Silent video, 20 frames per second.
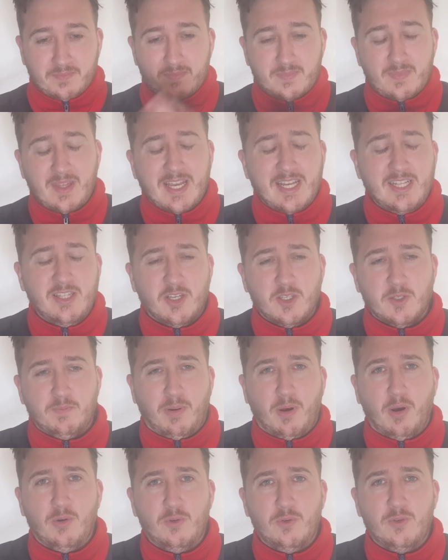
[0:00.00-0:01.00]
it does
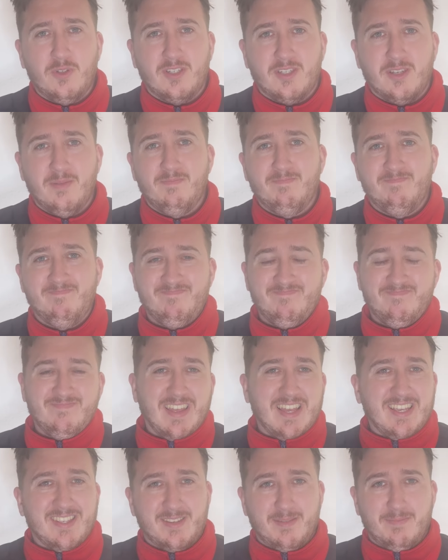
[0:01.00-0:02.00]
pose
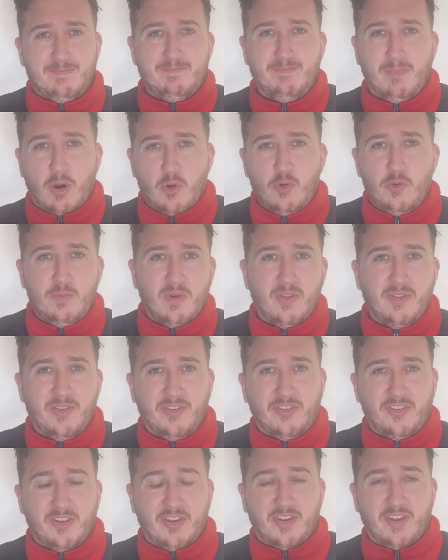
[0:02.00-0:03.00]
there's some
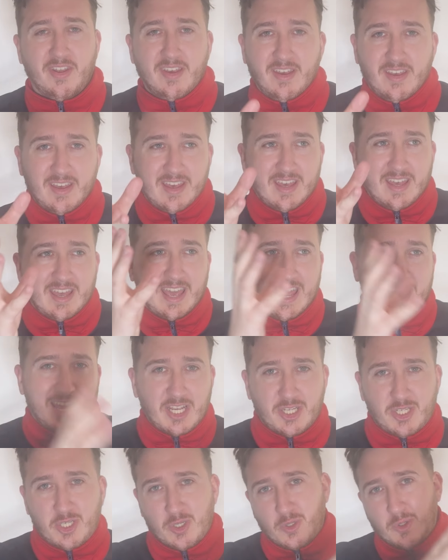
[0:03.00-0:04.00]
moments and
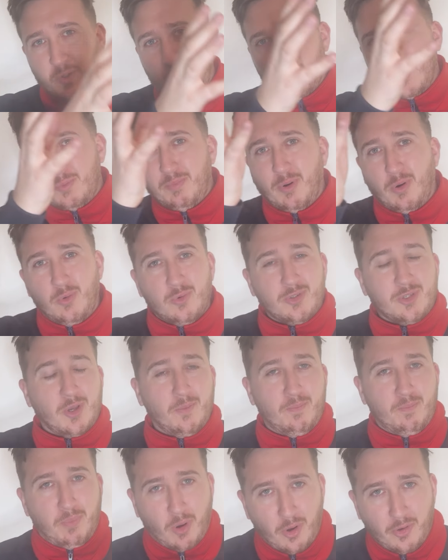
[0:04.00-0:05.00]
issues, but
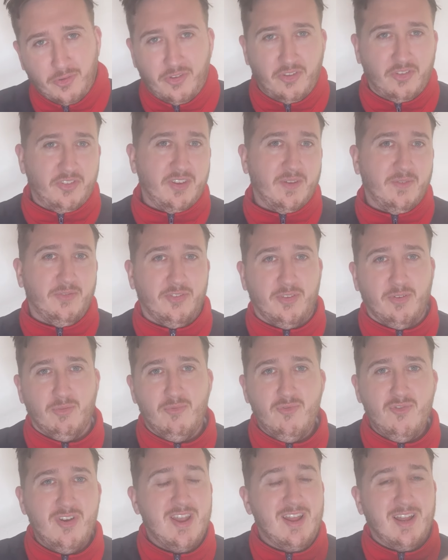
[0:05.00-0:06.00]
also positives to
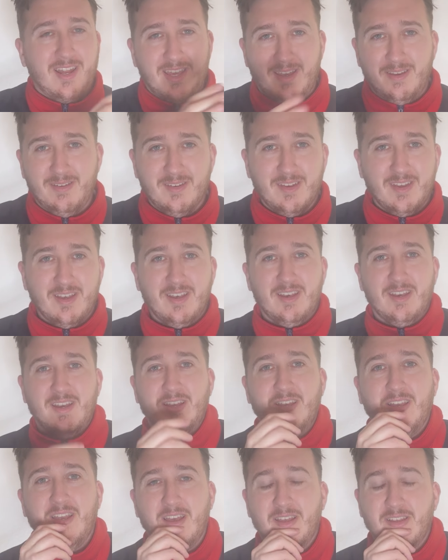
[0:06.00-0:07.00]
really
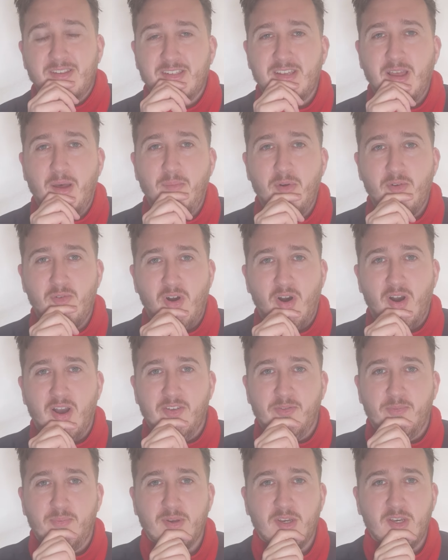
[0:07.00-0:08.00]

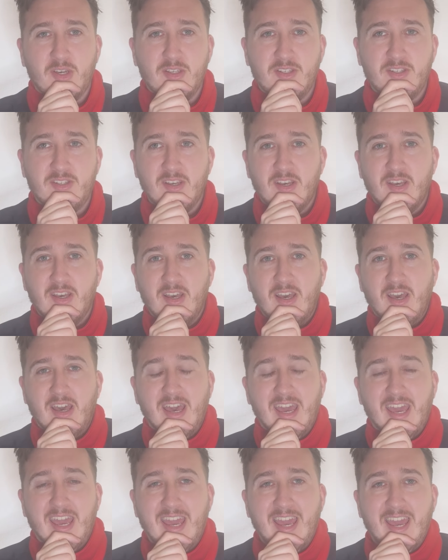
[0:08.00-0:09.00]
summarise, because
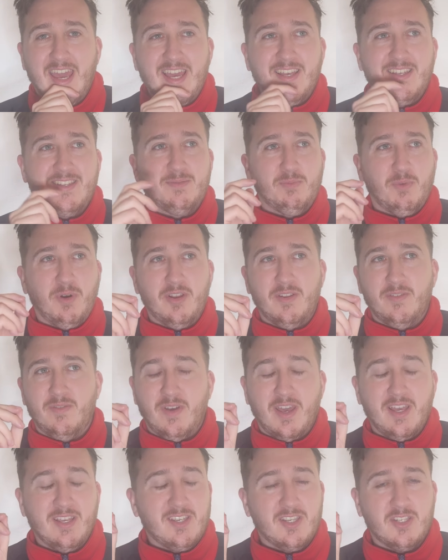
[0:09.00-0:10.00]
it's
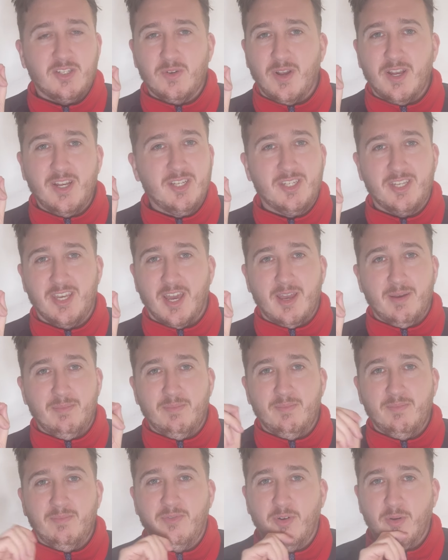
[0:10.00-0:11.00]
a strange
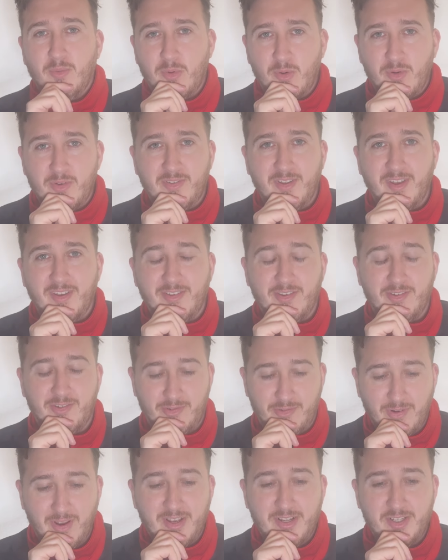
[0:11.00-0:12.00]
game, football, isn't it? It's a
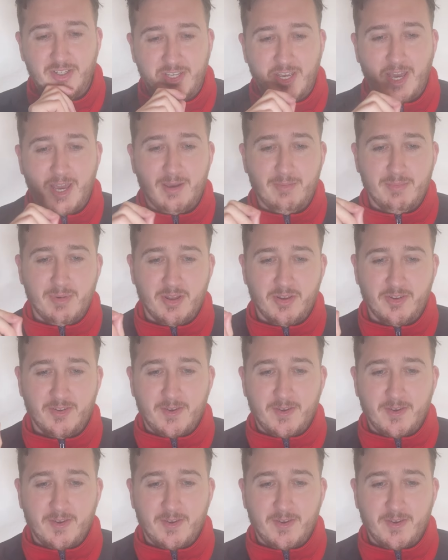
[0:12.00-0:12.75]
strange game, and